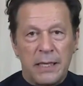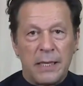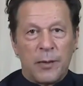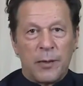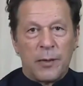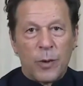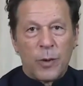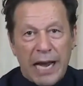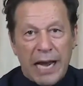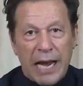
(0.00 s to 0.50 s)

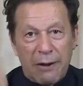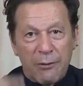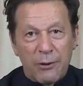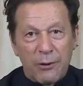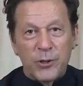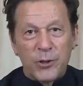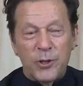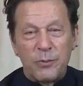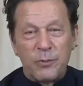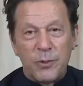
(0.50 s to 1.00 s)
When I was
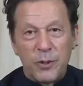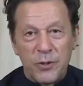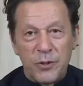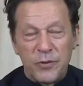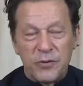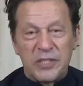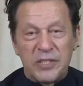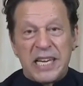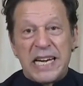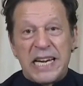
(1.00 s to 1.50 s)

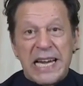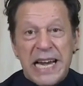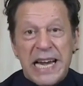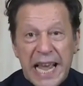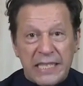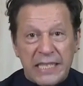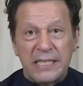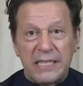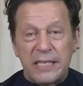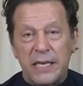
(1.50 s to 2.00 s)
removed, the
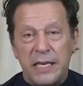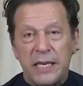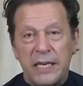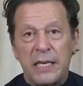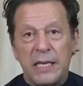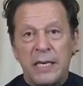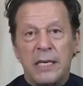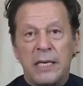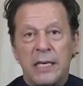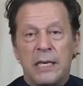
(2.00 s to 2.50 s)
next day,
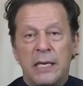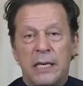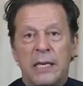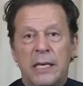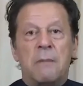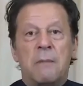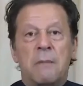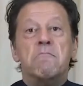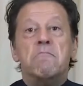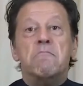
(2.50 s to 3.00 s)

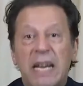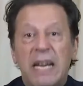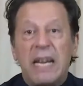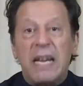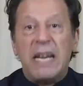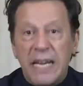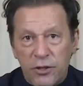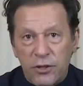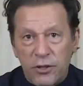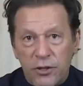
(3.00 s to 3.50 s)

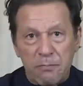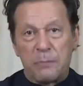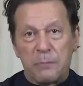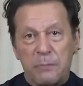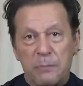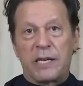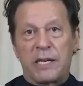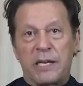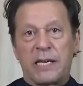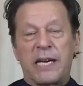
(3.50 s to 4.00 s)
millions of
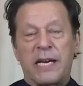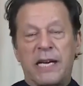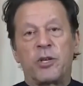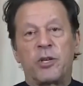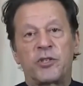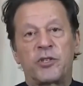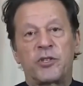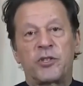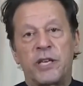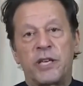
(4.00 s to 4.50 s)
people came on the
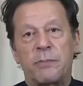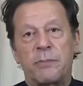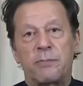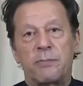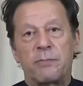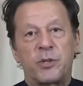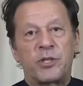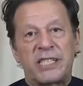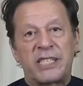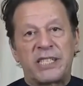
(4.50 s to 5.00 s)
street
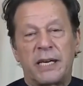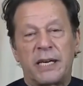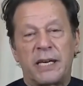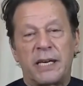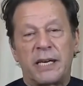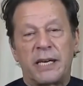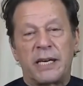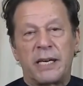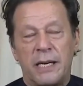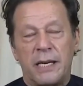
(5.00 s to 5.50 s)
protesting
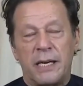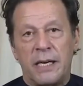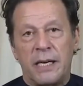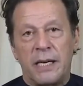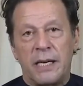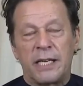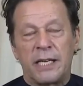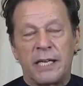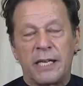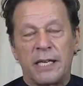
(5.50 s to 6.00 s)

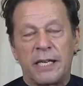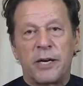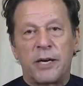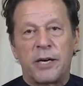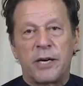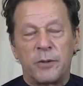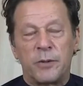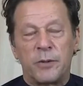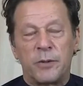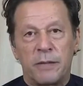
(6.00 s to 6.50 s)
against my
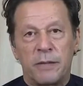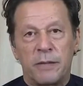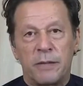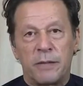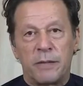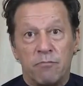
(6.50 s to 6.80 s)
removal.